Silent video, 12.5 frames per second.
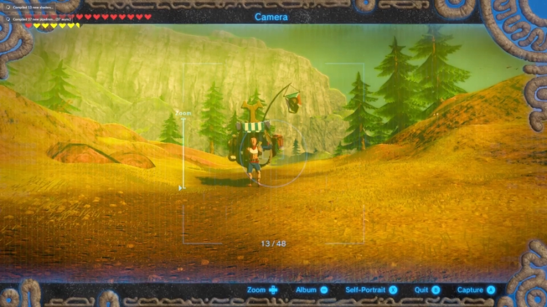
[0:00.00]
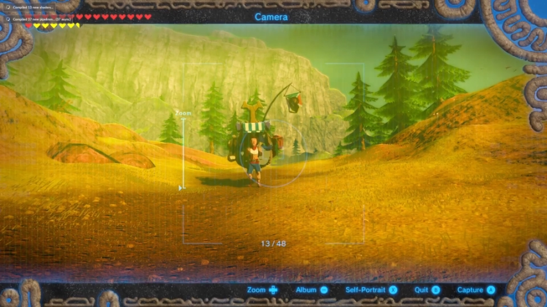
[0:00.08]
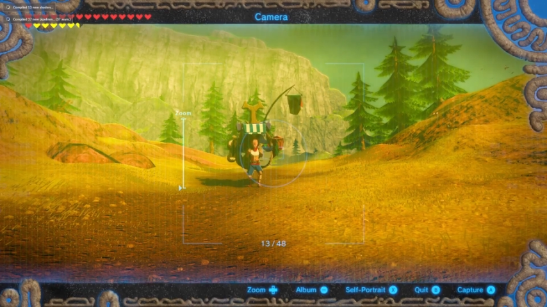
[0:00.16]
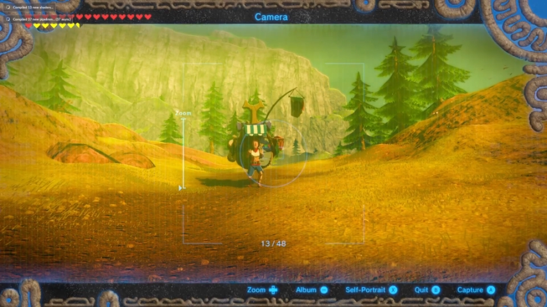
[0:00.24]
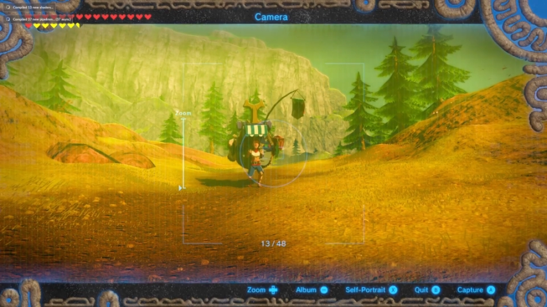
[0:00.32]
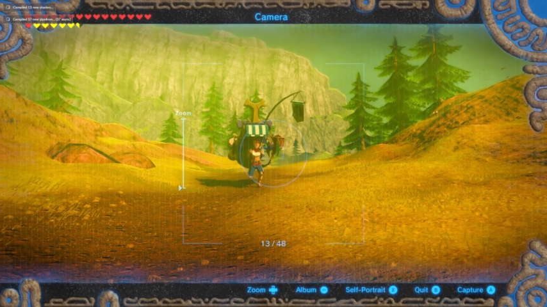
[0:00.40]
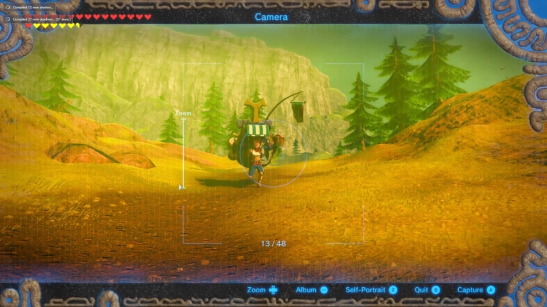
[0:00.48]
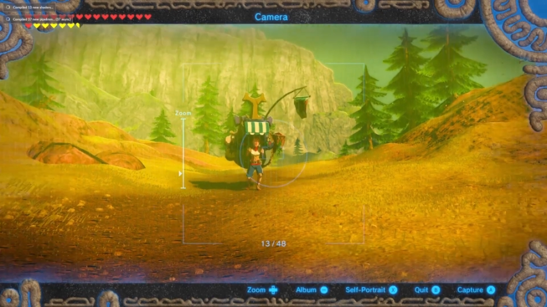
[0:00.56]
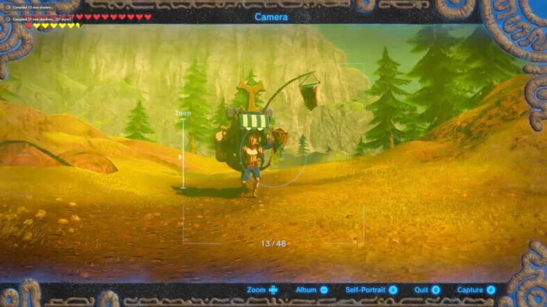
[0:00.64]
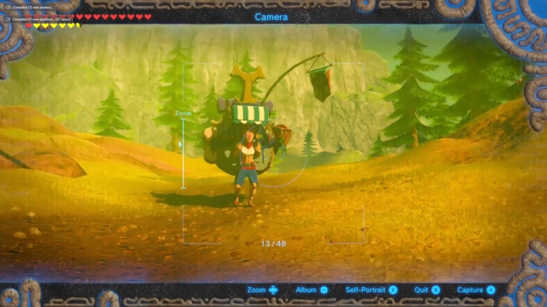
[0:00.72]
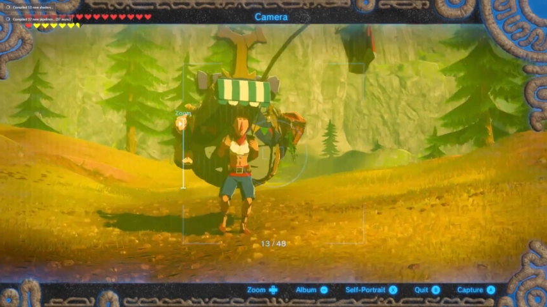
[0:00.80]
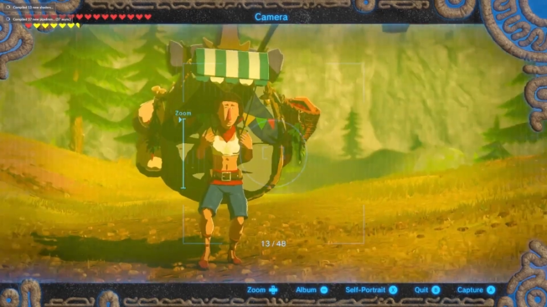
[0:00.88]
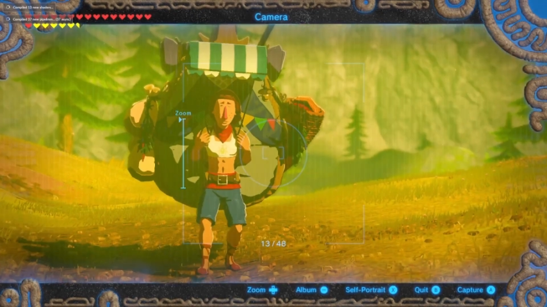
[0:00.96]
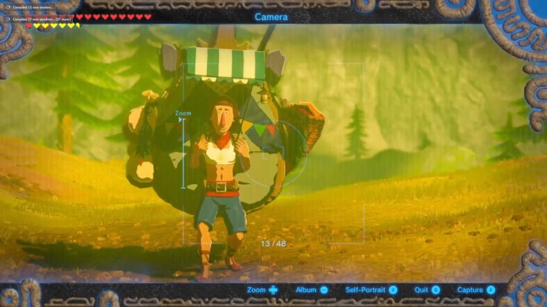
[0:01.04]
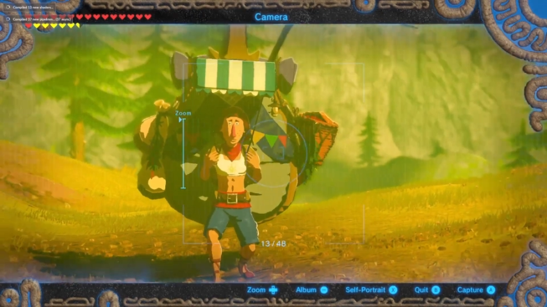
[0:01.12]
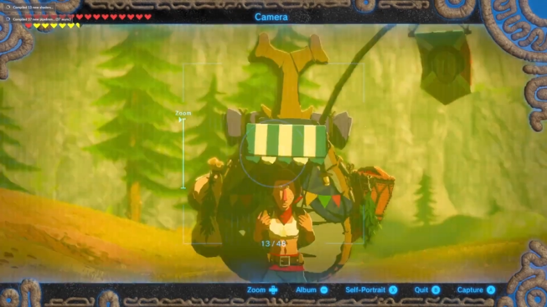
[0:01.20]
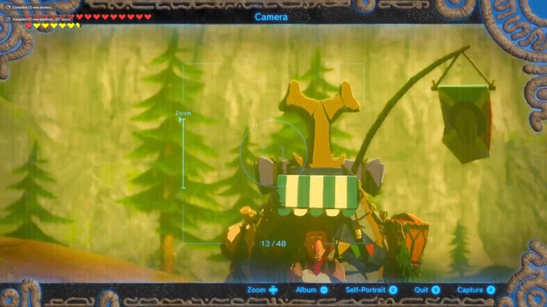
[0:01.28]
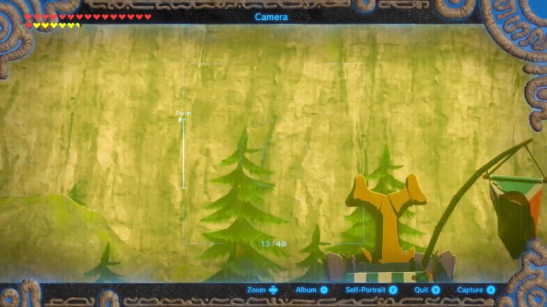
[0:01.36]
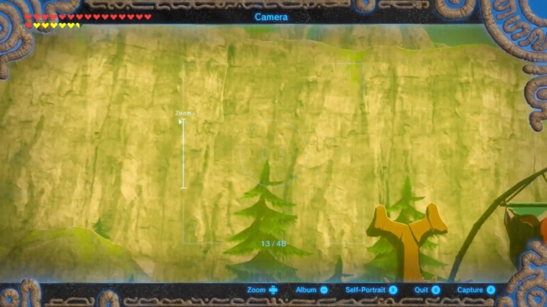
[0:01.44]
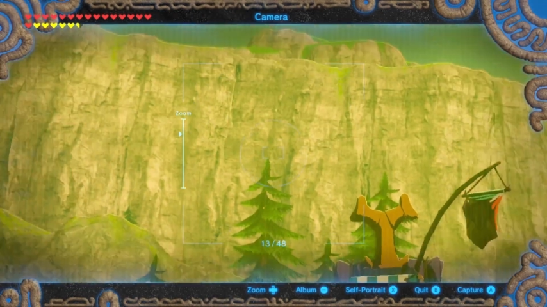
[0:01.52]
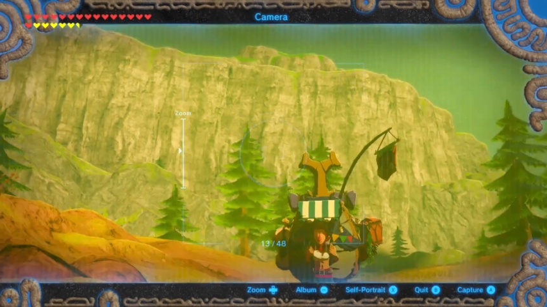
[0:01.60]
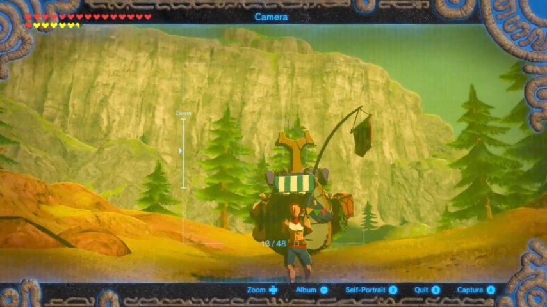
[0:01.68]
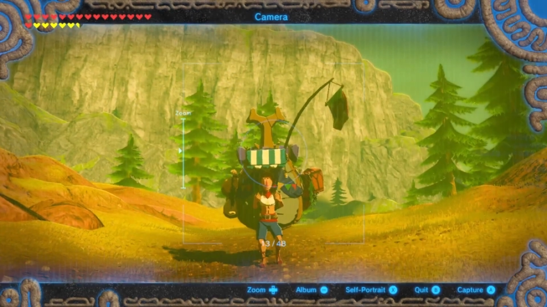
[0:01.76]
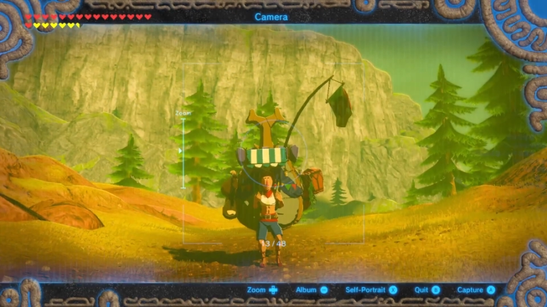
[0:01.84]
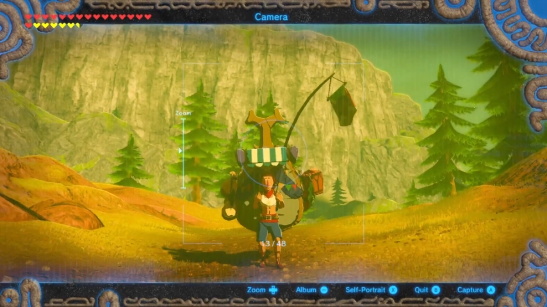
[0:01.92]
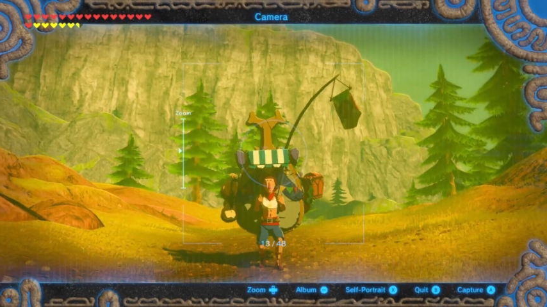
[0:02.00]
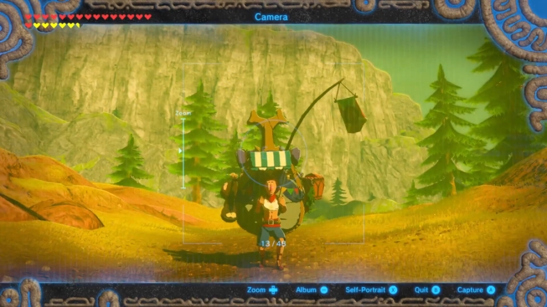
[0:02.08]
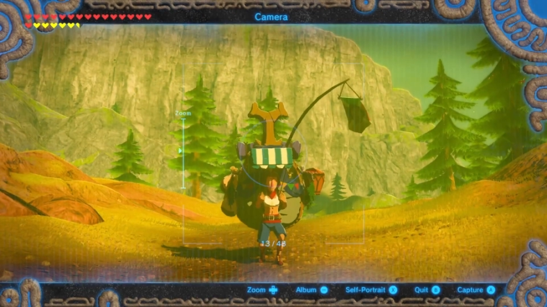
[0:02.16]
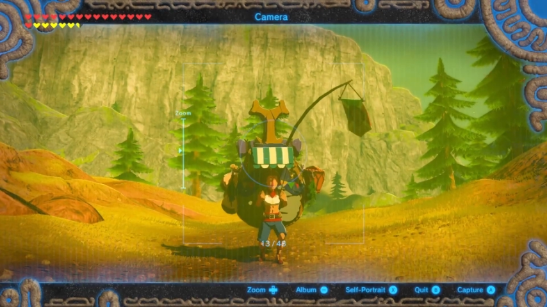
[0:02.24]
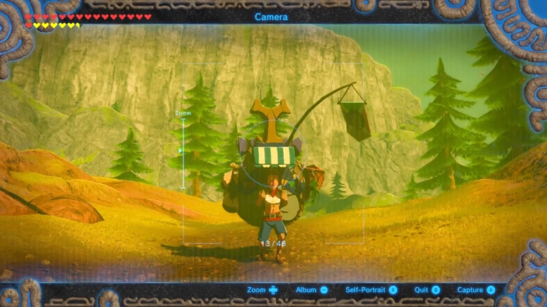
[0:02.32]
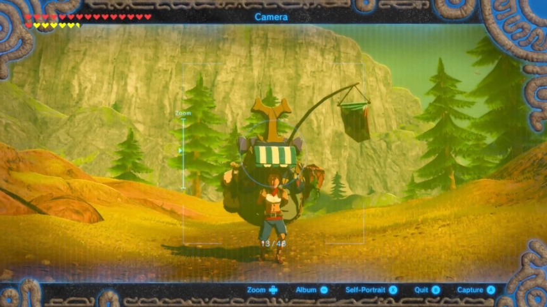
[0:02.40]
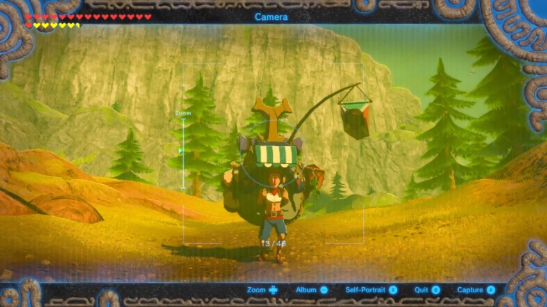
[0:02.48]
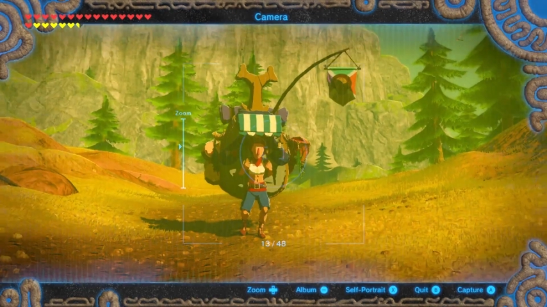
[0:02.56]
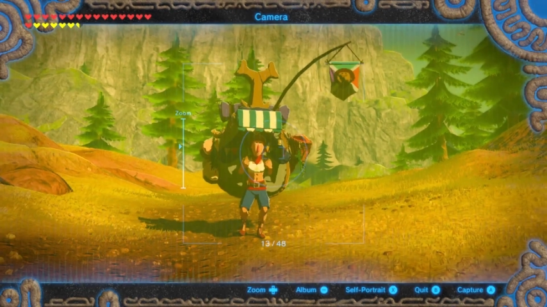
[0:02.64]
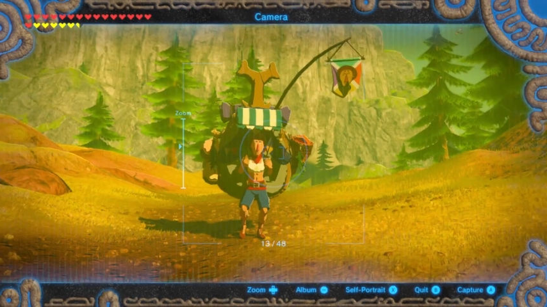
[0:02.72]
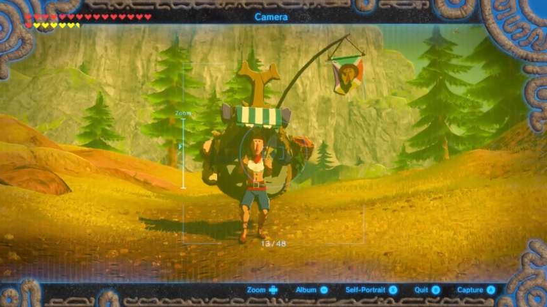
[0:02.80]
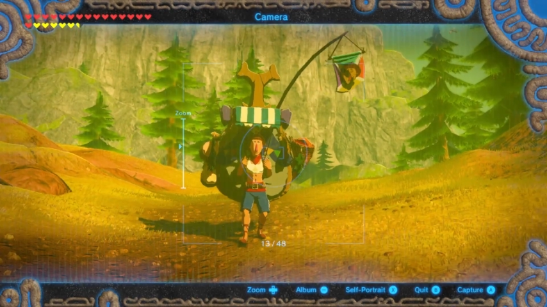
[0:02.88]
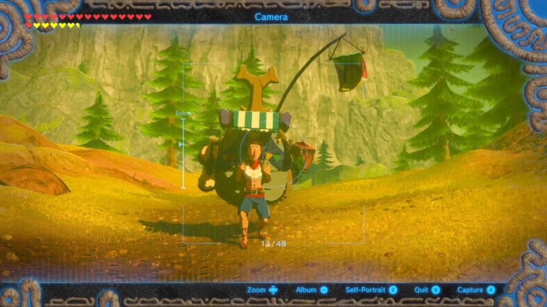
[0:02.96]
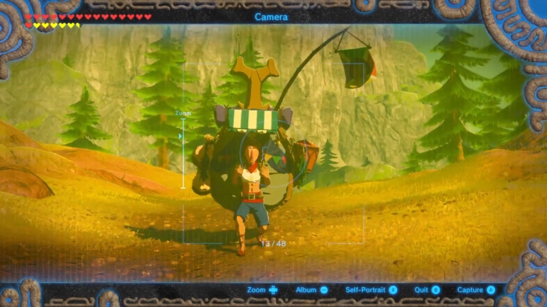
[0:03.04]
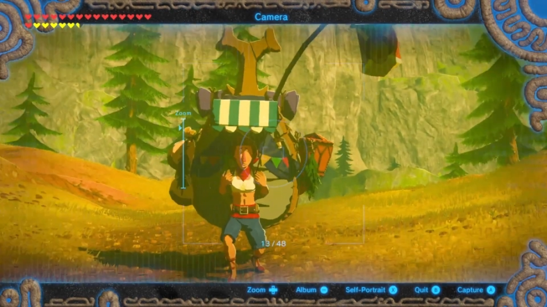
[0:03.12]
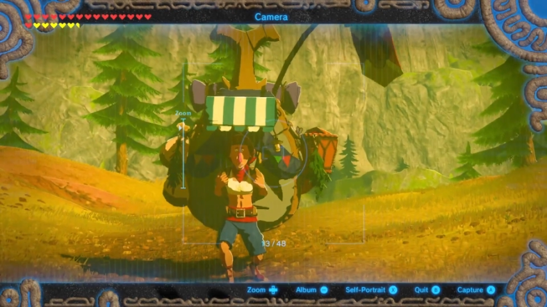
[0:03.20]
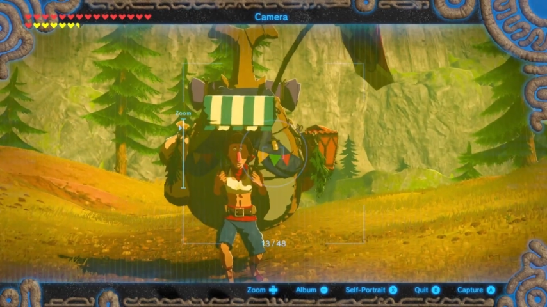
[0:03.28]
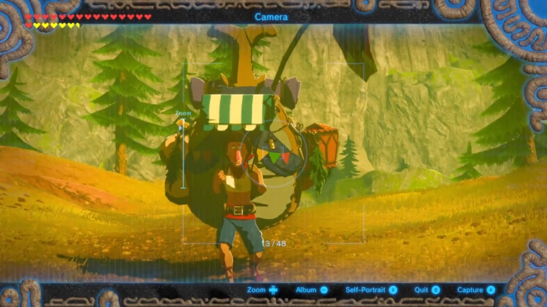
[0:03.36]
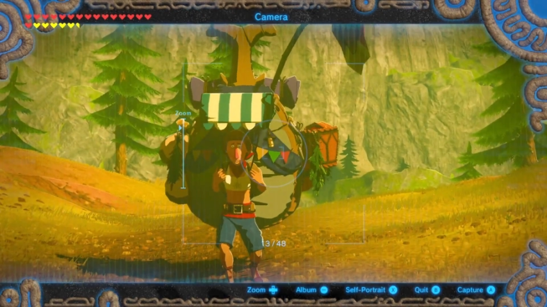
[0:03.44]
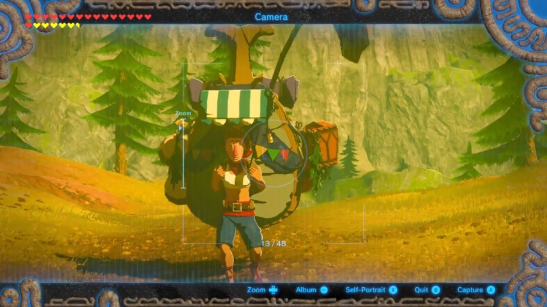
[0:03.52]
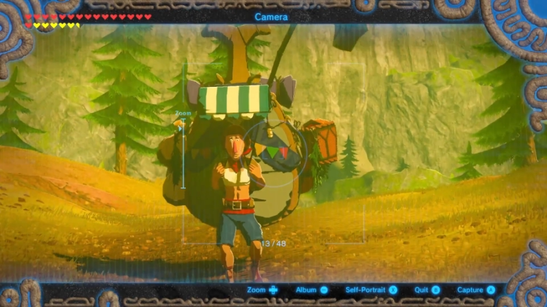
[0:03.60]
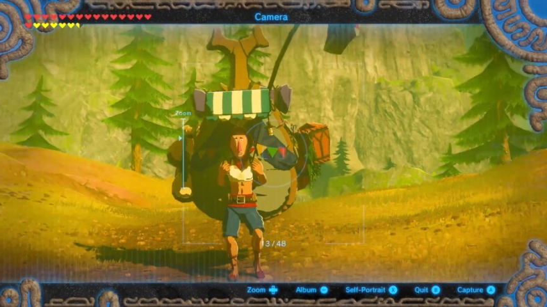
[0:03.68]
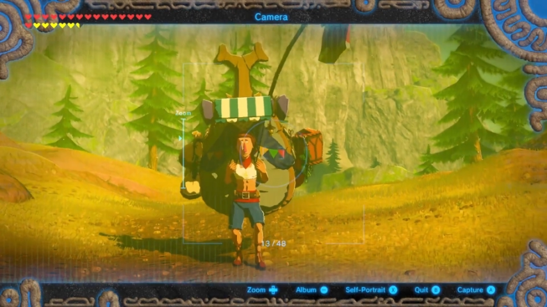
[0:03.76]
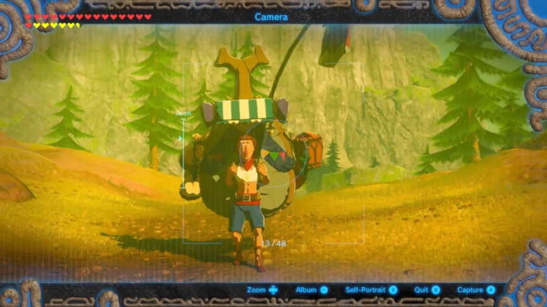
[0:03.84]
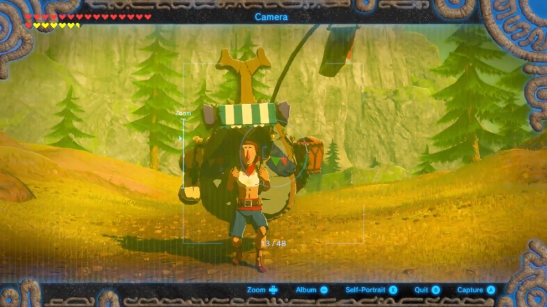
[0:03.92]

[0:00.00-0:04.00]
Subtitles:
(no speaker visible)